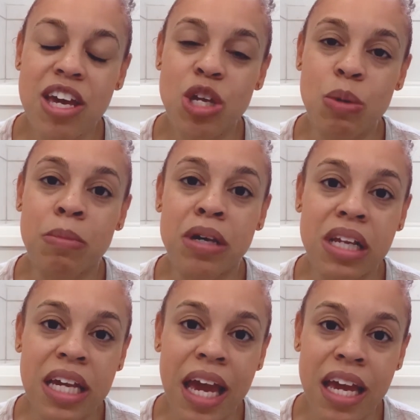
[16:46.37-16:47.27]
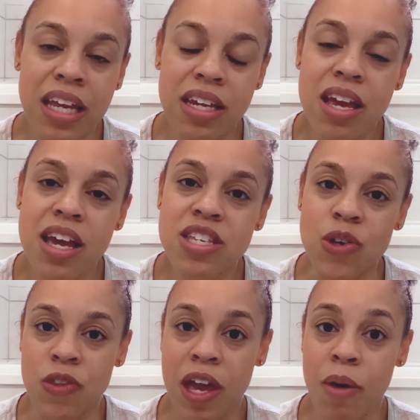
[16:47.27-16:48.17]
humiliated,
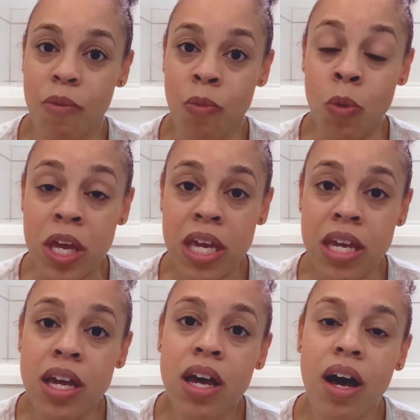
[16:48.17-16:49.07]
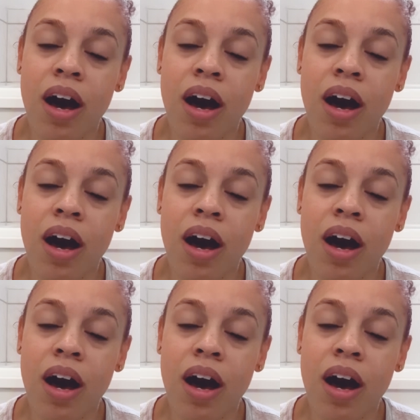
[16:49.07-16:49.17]
so that we